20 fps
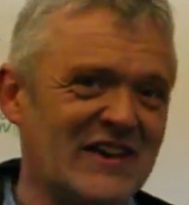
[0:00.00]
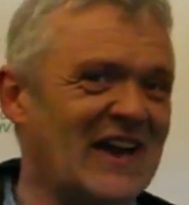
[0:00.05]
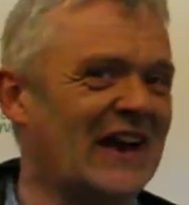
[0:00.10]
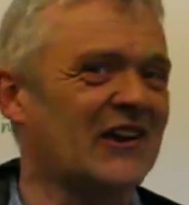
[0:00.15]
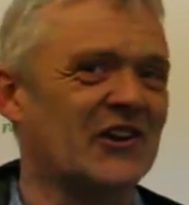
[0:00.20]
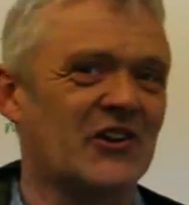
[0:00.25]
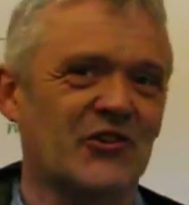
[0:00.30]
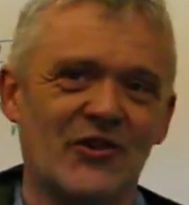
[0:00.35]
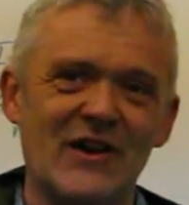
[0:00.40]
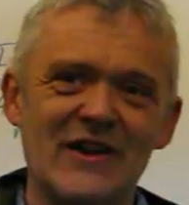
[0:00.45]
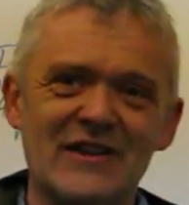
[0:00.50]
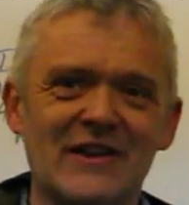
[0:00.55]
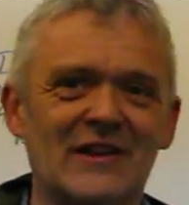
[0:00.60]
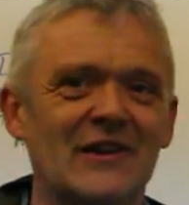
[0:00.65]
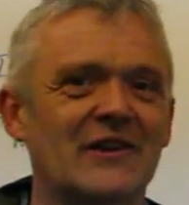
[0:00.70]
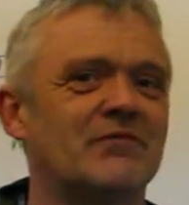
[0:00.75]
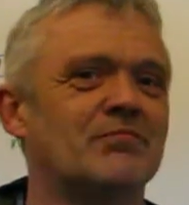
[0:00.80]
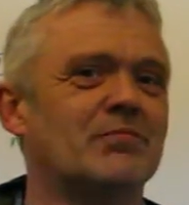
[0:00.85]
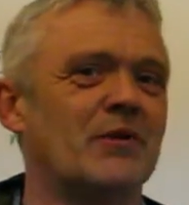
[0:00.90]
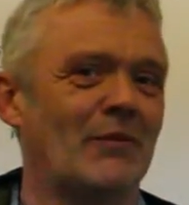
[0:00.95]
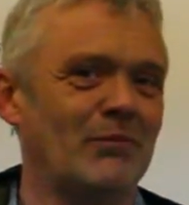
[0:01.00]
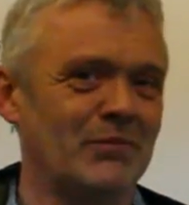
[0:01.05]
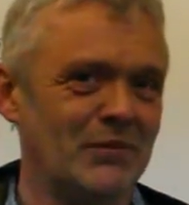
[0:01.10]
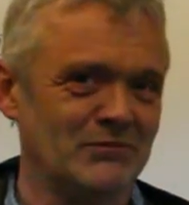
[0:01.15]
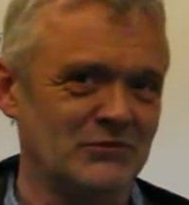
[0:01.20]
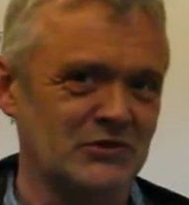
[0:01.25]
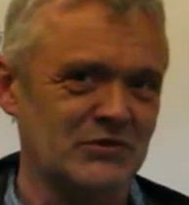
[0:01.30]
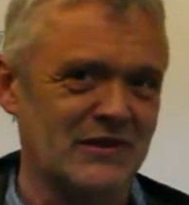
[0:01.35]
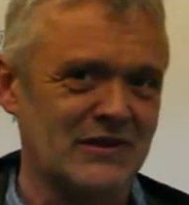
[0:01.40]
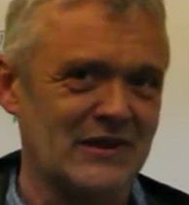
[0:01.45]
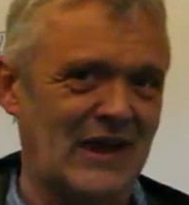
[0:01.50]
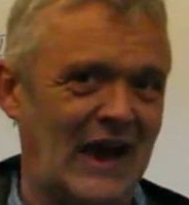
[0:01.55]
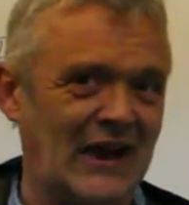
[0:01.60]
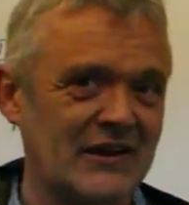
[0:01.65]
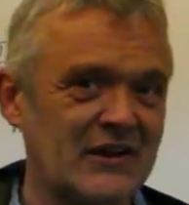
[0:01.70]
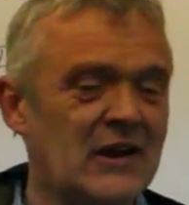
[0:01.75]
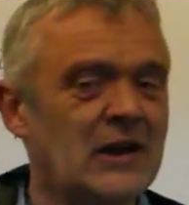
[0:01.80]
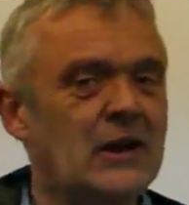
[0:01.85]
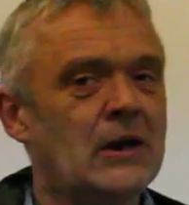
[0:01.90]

He had a great deal of problems with that.